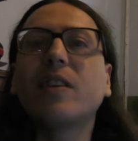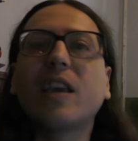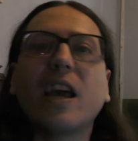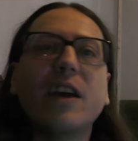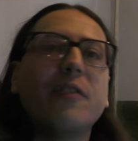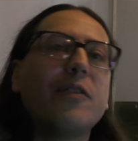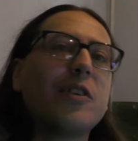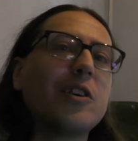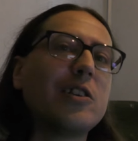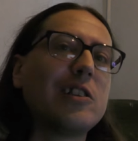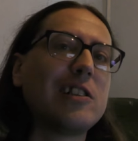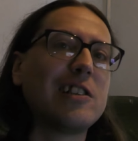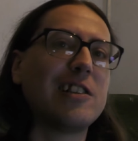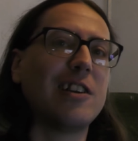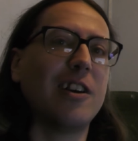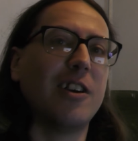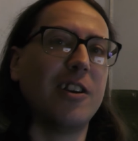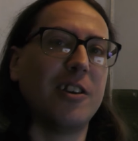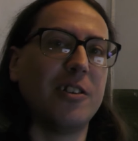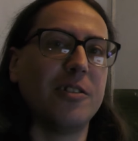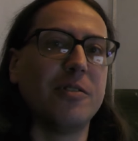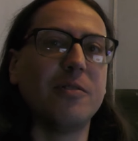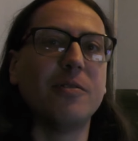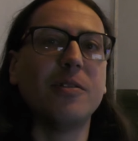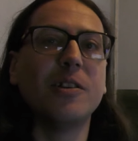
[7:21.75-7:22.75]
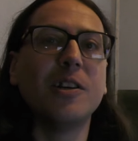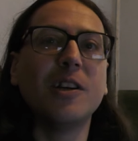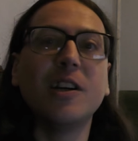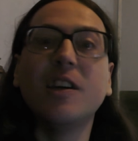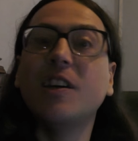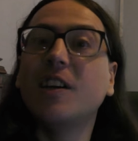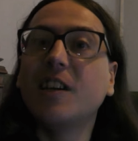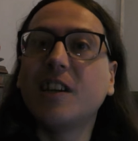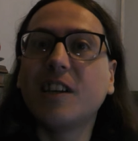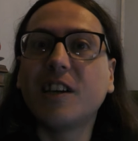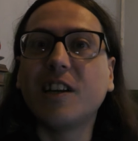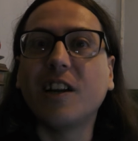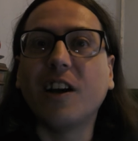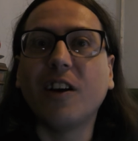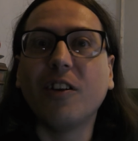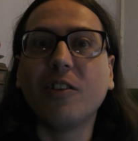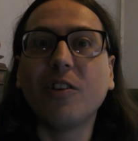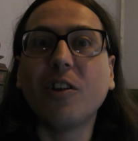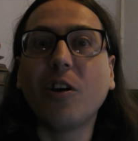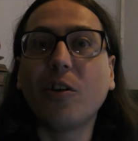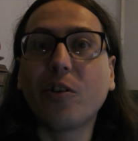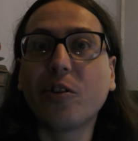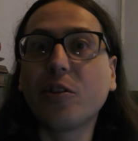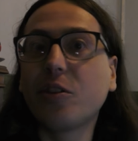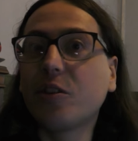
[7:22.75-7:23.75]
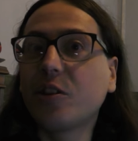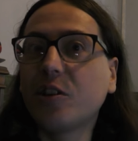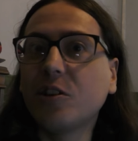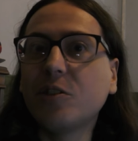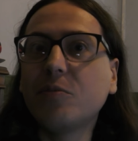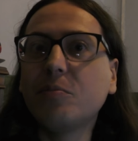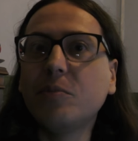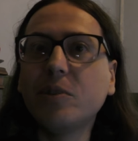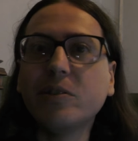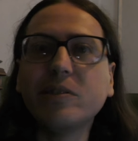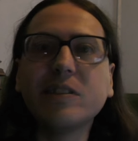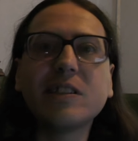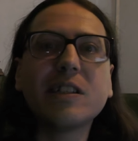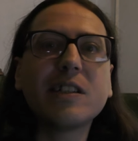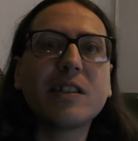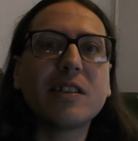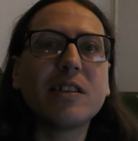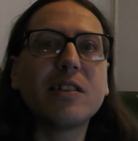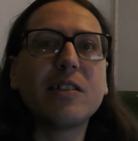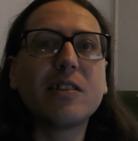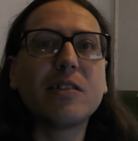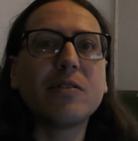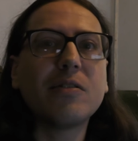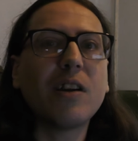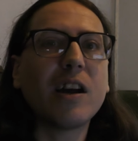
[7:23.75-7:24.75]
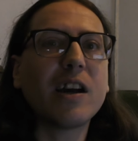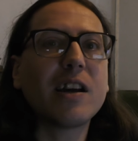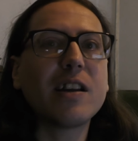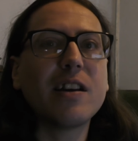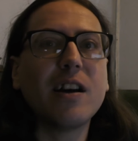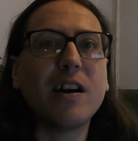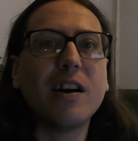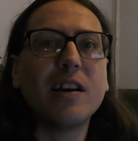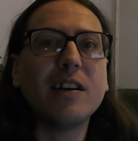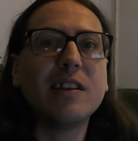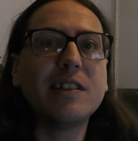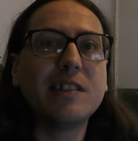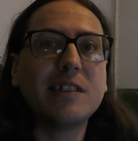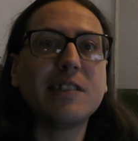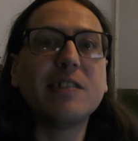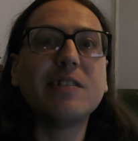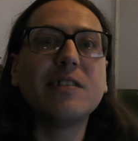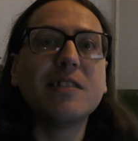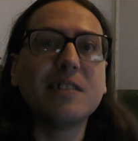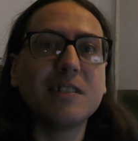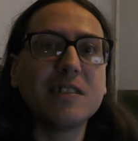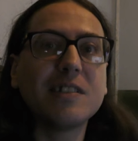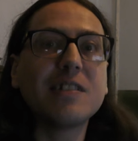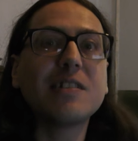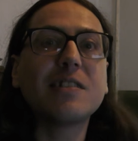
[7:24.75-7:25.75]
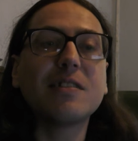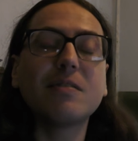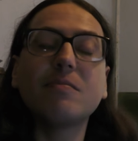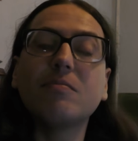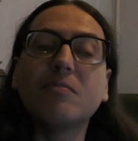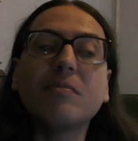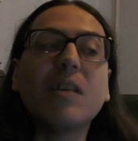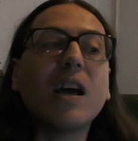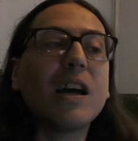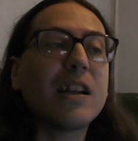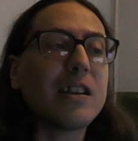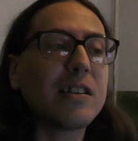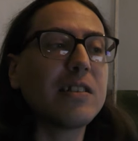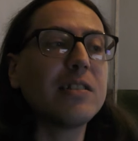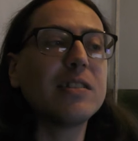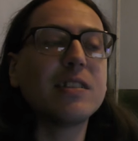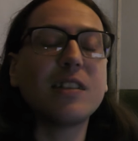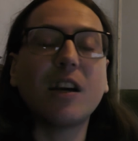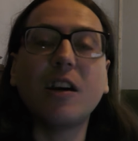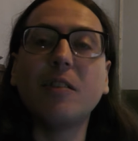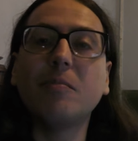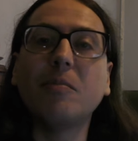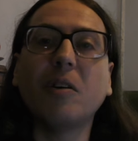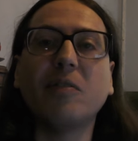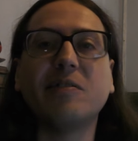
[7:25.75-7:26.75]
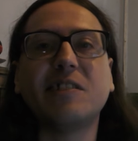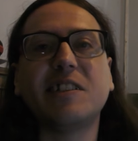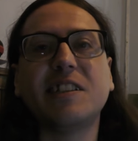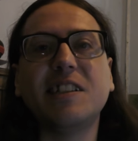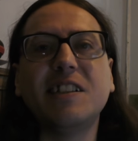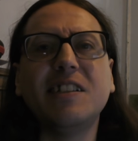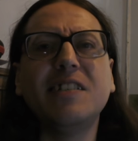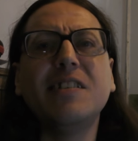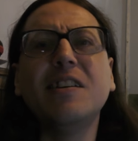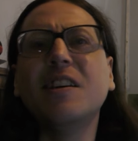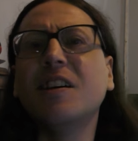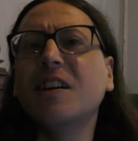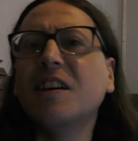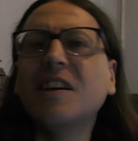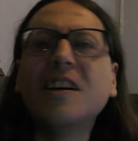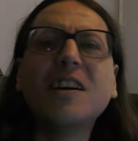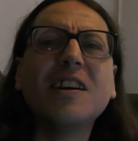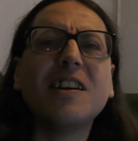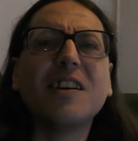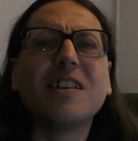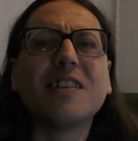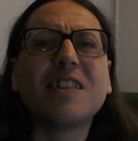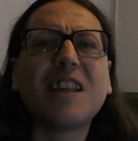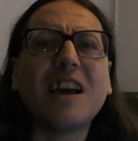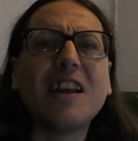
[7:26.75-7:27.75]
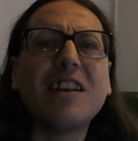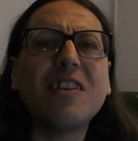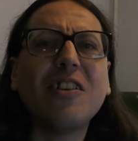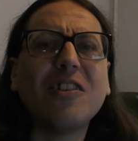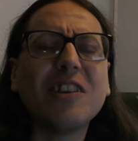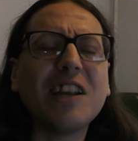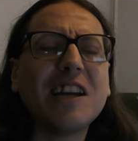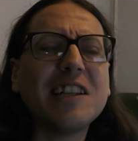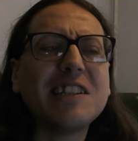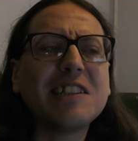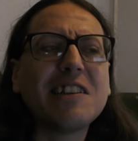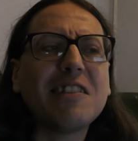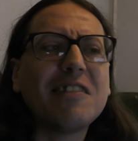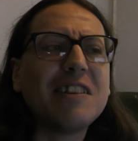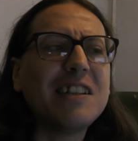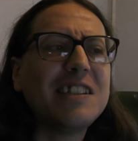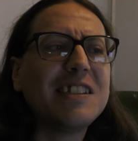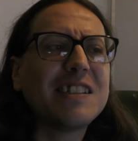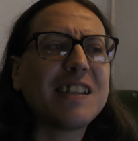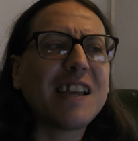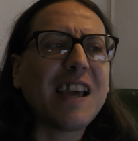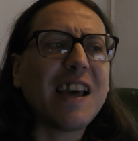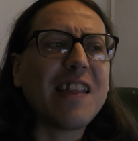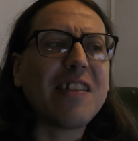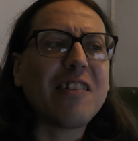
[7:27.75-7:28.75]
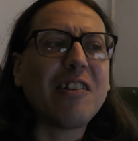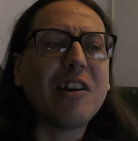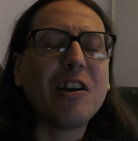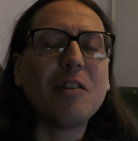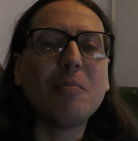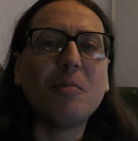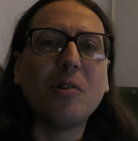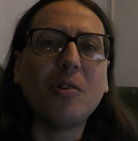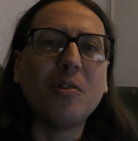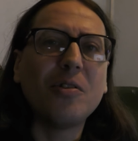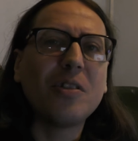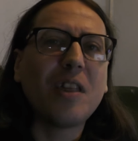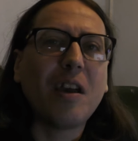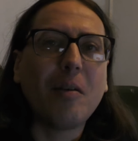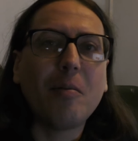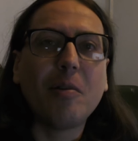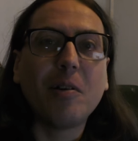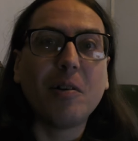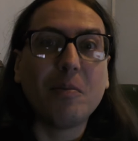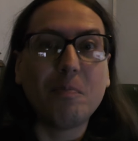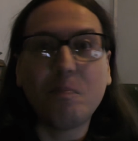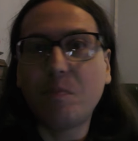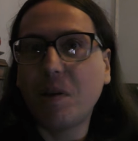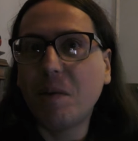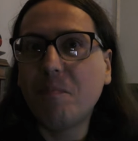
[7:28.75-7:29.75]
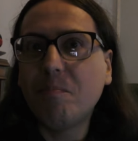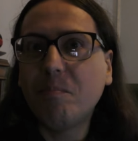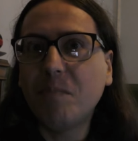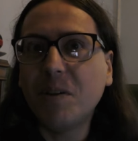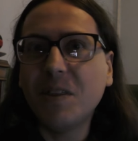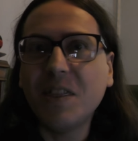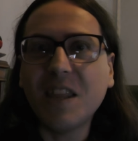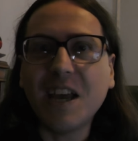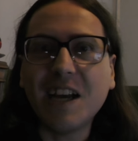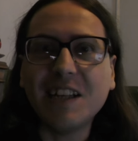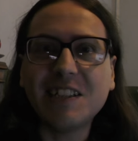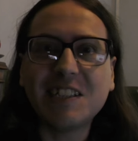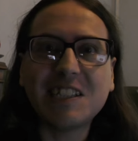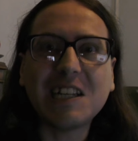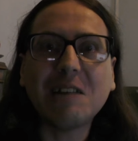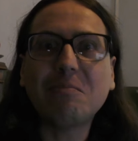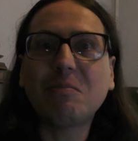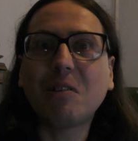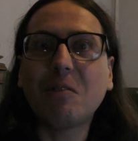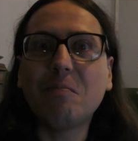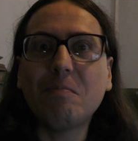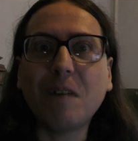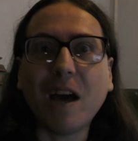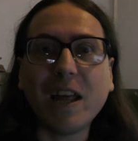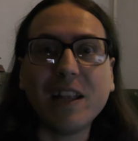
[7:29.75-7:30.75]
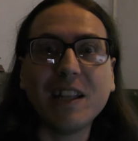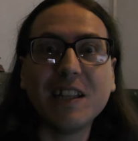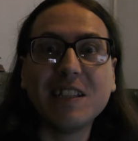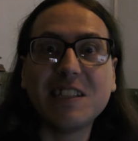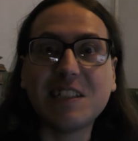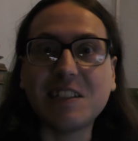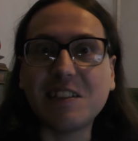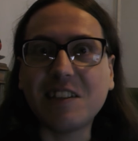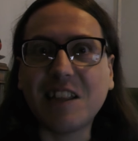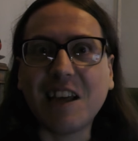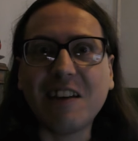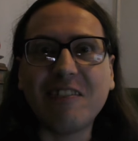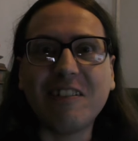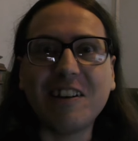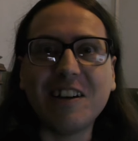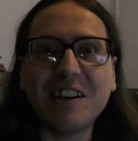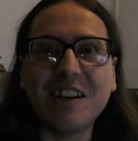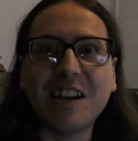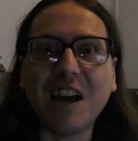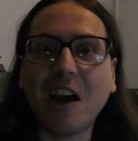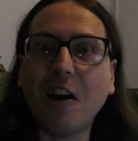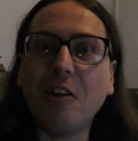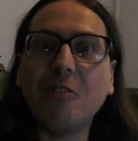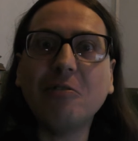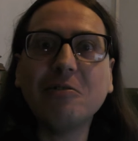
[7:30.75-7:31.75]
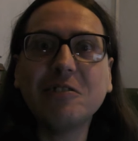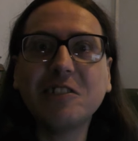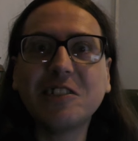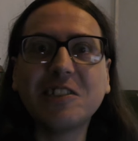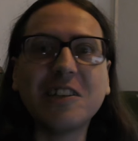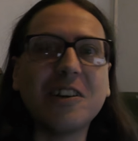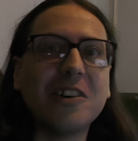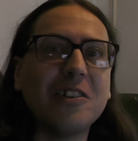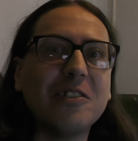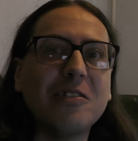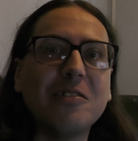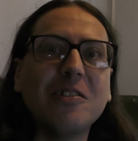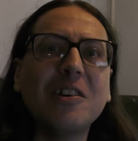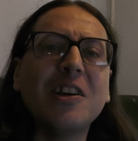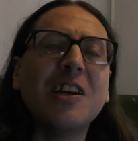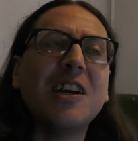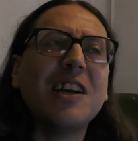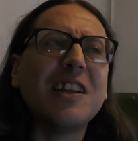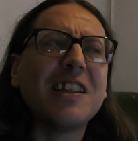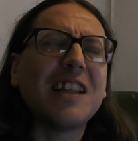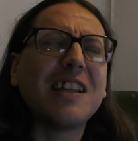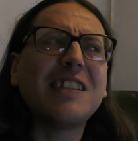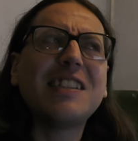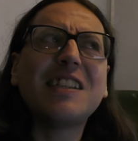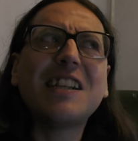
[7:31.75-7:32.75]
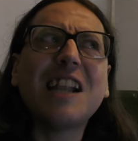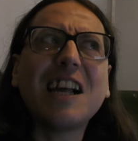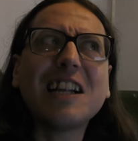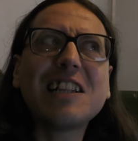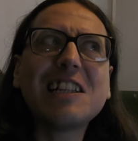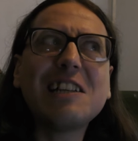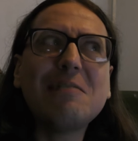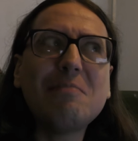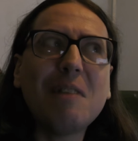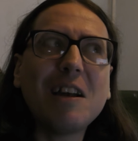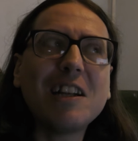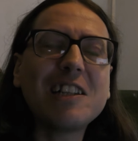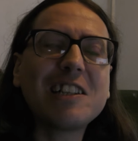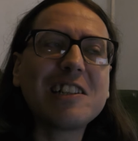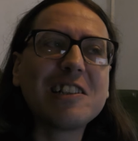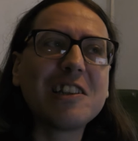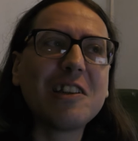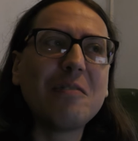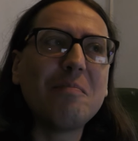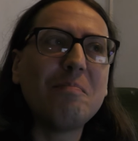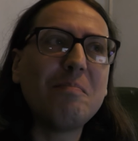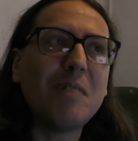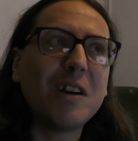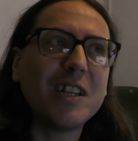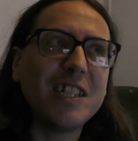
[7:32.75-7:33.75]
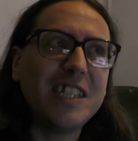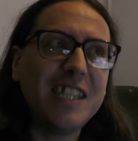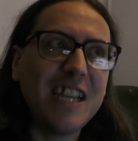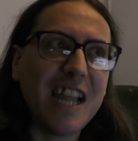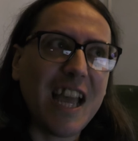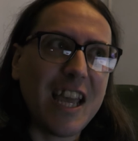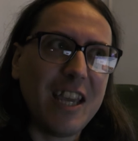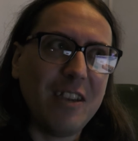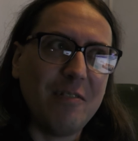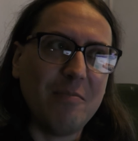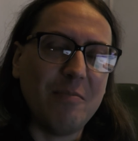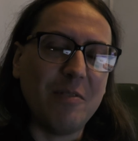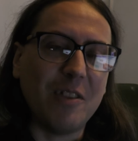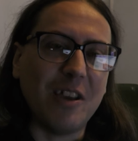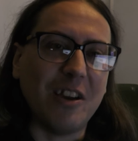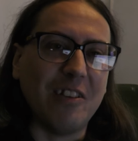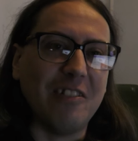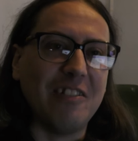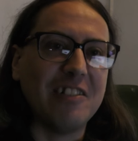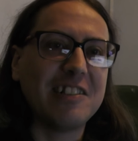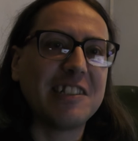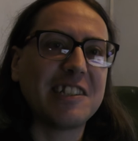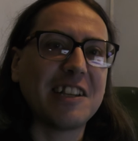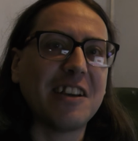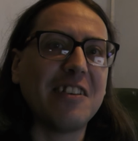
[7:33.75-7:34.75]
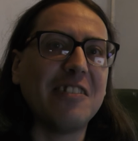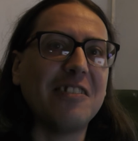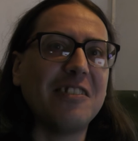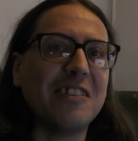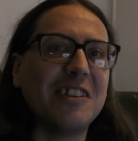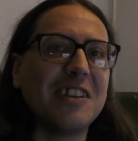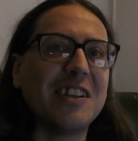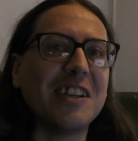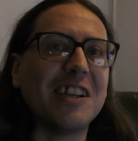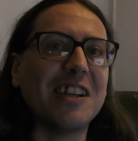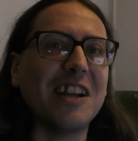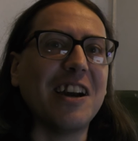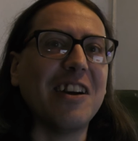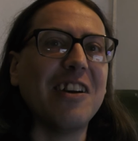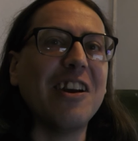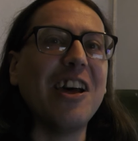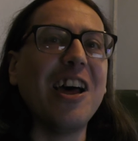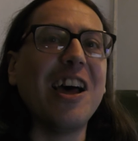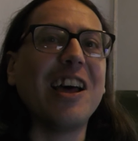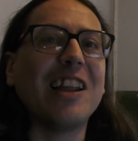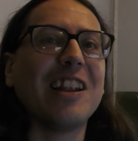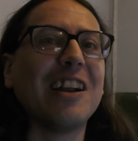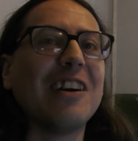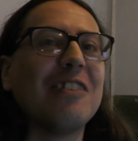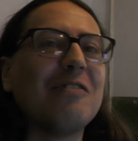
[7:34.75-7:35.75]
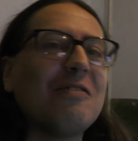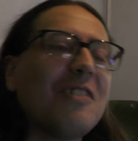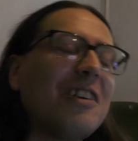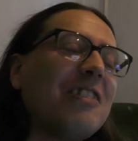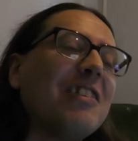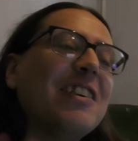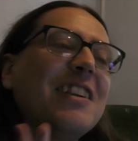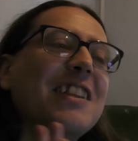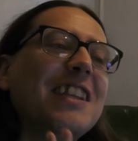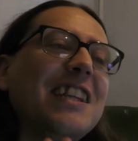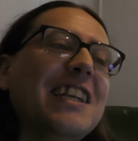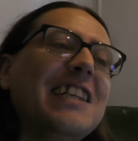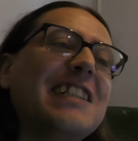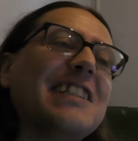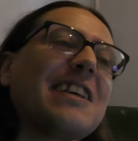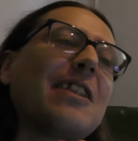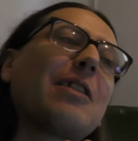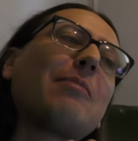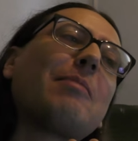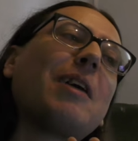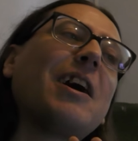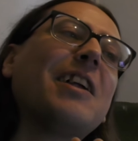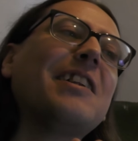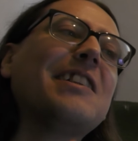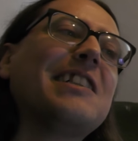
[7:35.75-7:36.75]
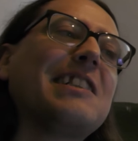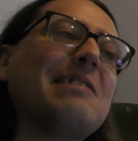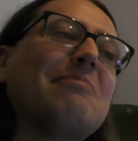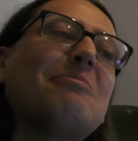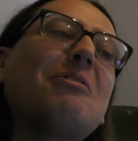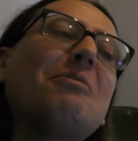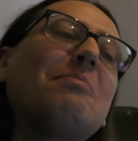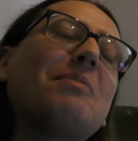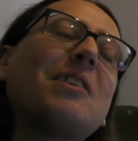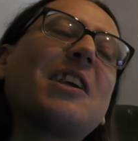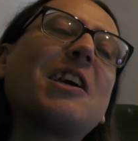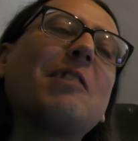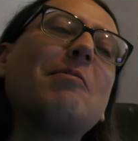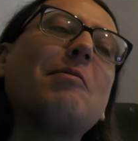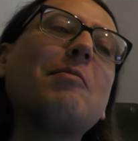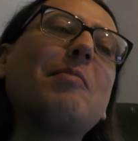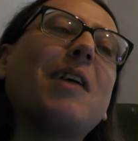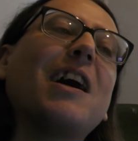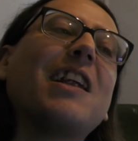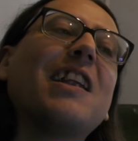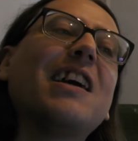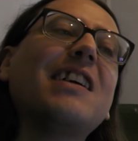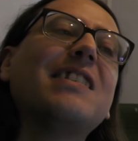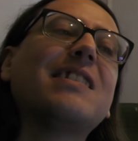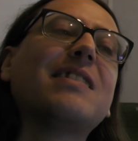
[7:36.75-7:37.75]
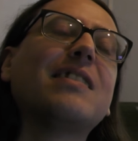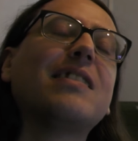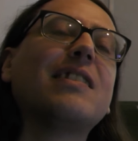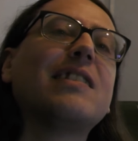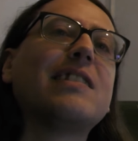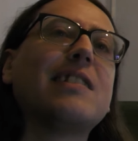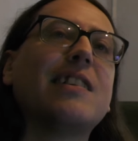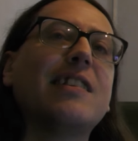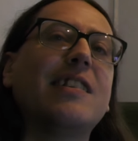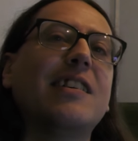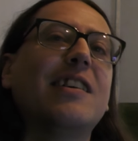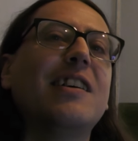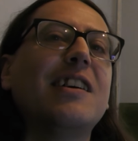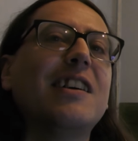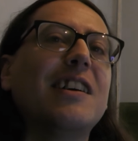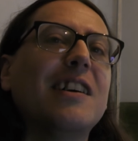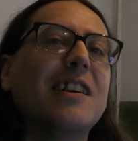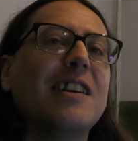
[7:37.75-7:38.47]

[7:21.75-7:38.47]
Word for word: Gave a good show, you know, a lot of the good music that you recognise, and had a good time. Obviously, they're not necessarily together anymore. They were pimping their separate bands that they're in now, so they didn't actually mention them by name, though. So, you know, they're like, we're in these other bands and we'll be coming back later. And it's like,